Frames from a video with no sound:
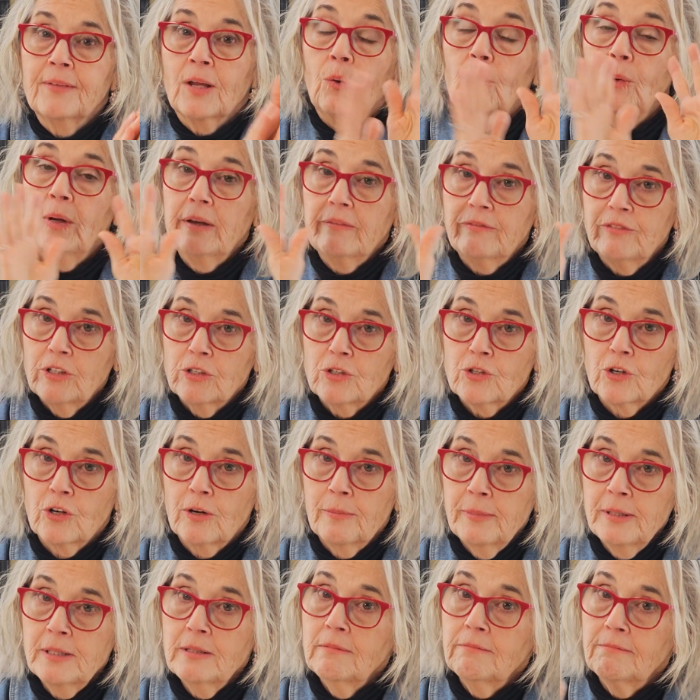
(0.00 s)
we have
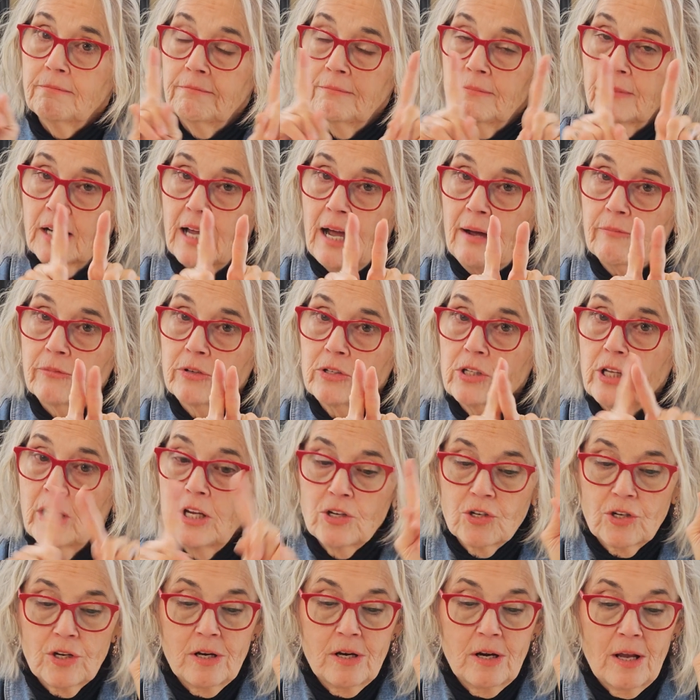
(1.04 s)
determined
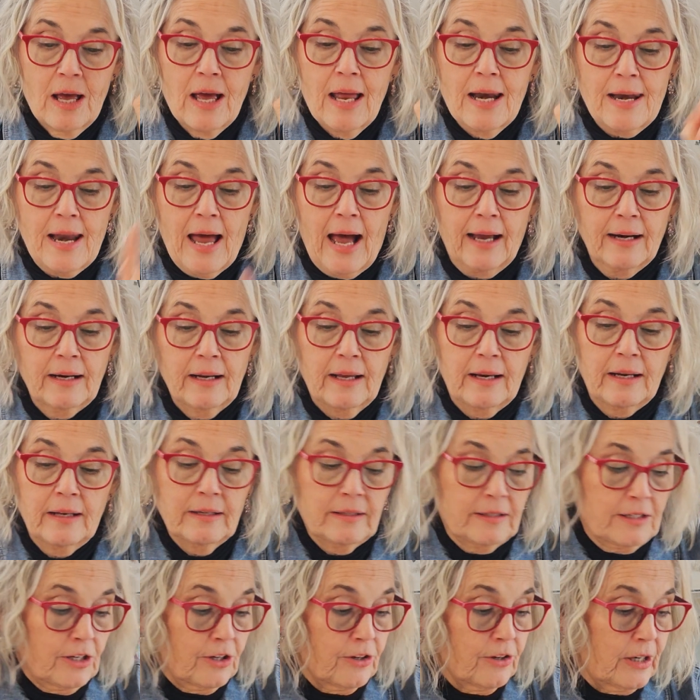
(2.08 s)
conversation, not an
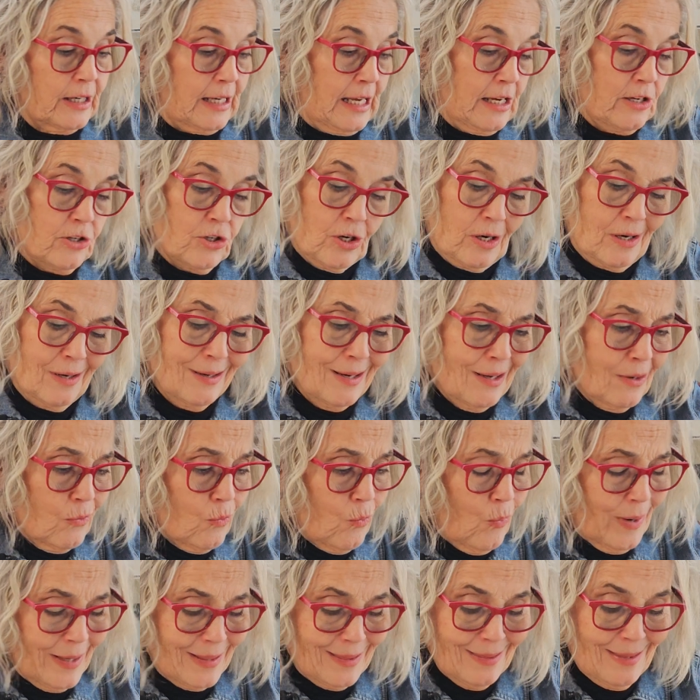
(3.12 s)
interrogation. Now,
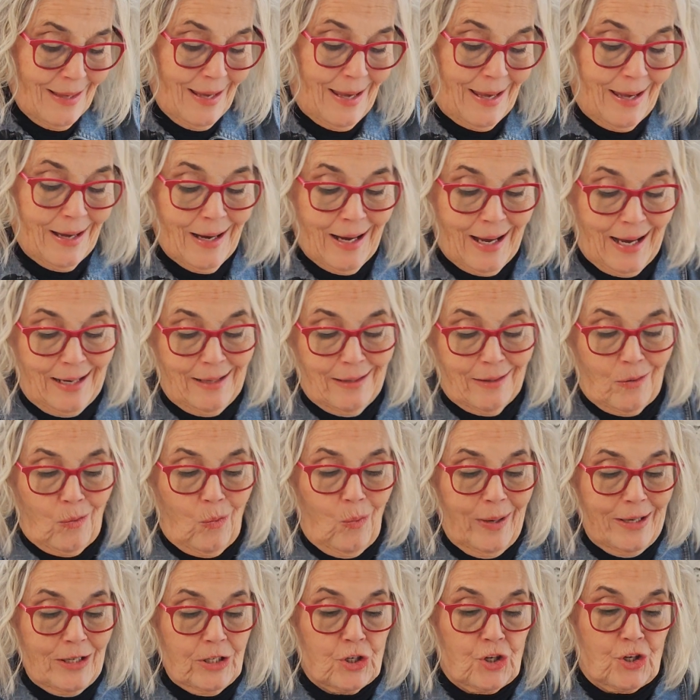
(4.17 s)
what the heck kind of
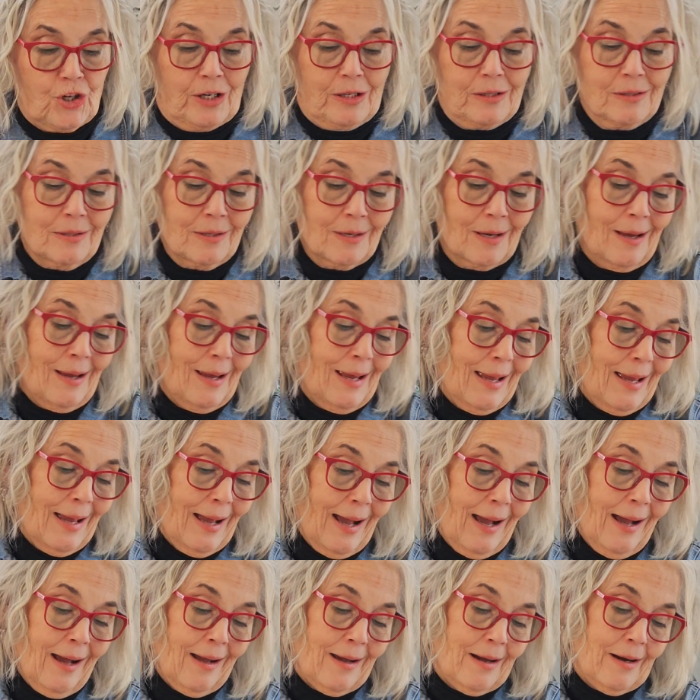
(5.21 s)
questions
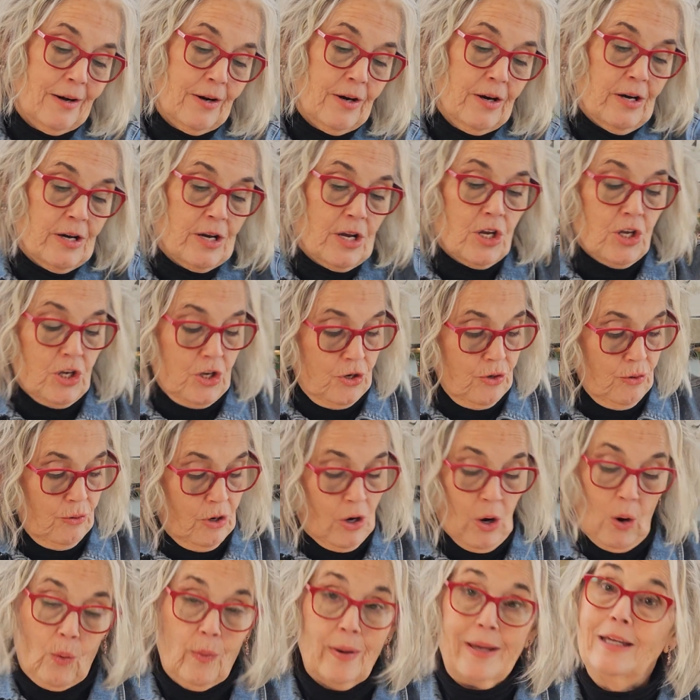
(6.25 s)
are you
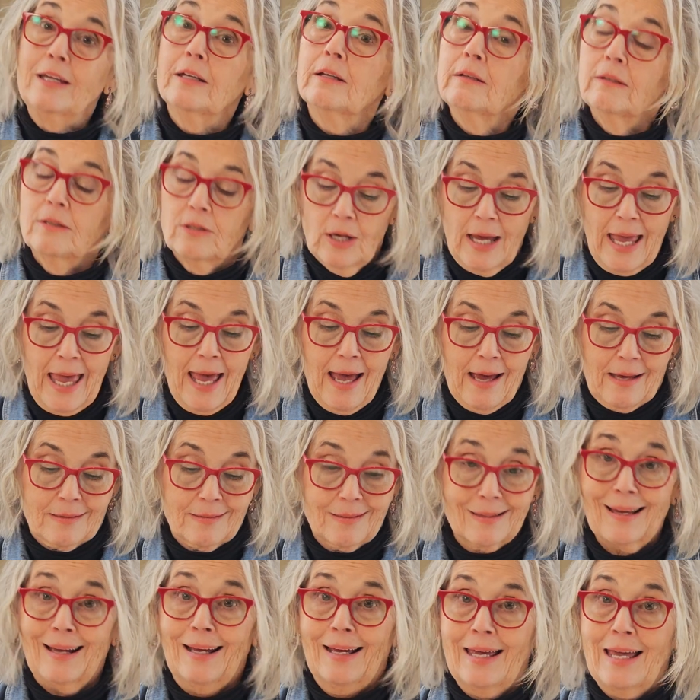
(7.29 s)
going to
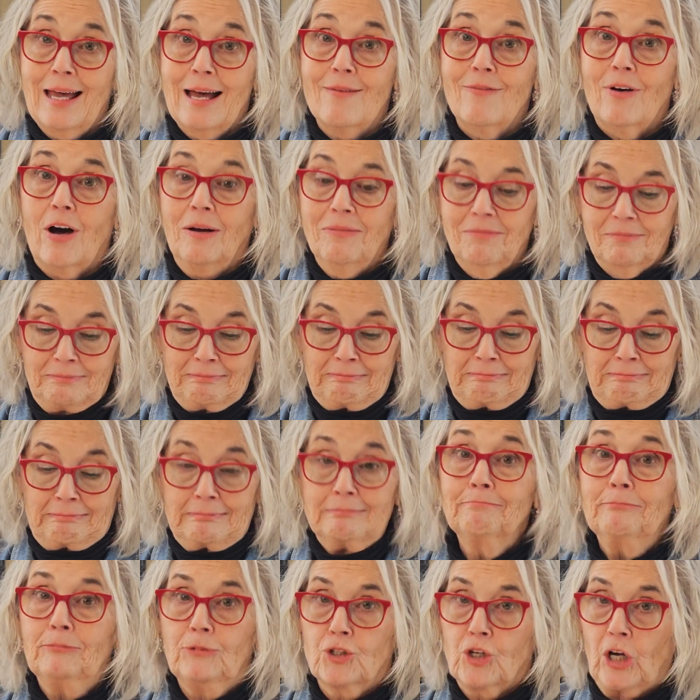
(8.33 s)
ask? I have a
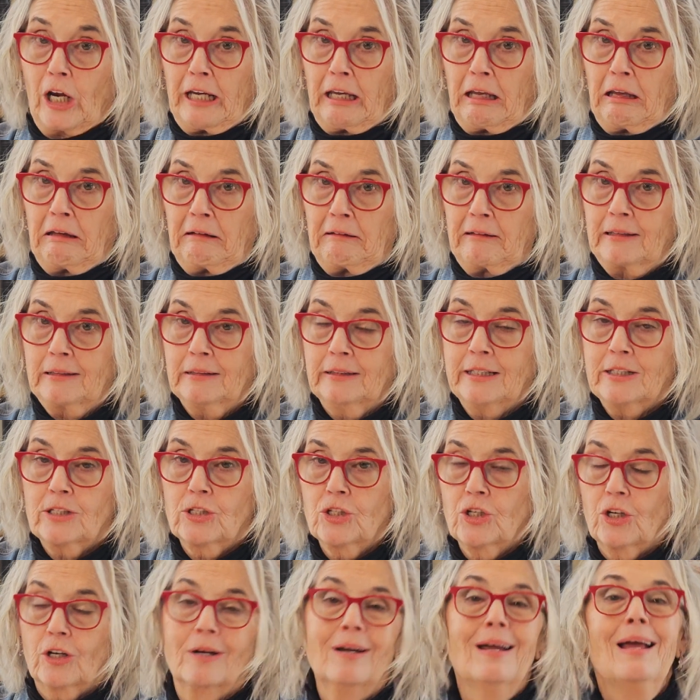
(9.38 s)
gigantic
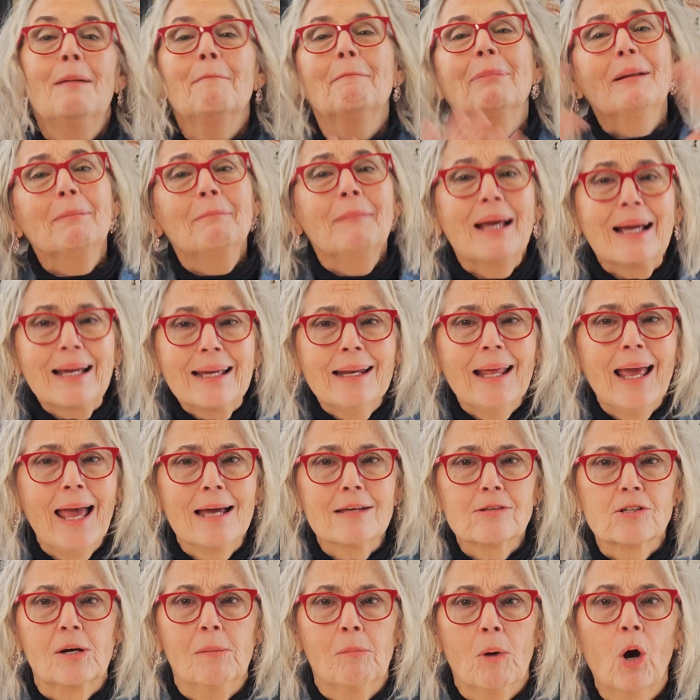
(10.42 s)
list here, but I'm not going to
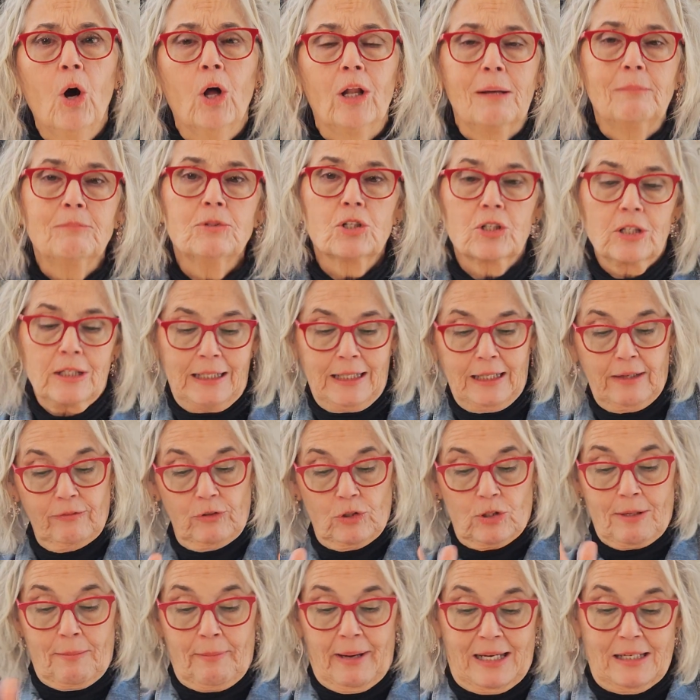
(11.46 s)
ask them all. I'm just going to give you
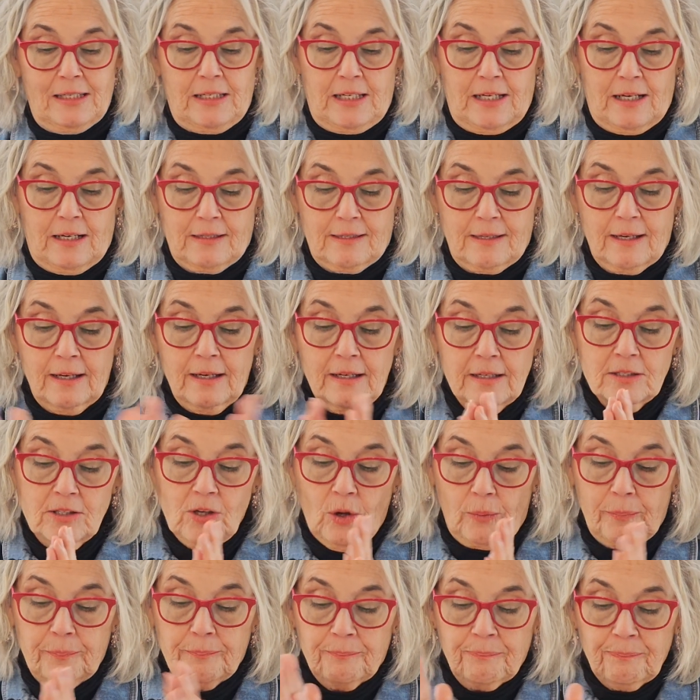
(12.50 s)
some ideas. So,